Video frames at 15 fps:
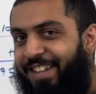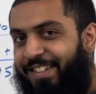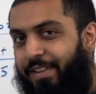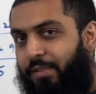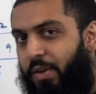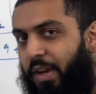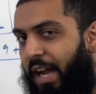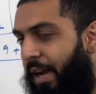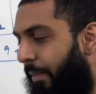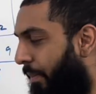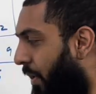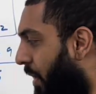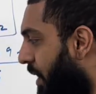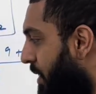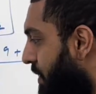have a look at
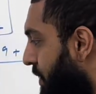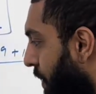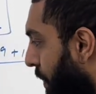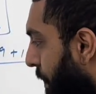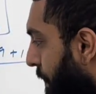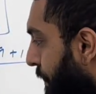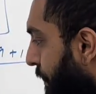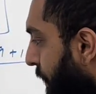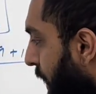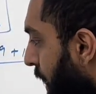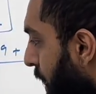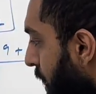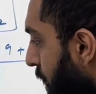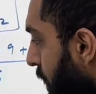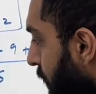part 2.
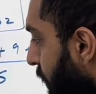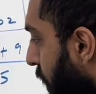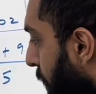So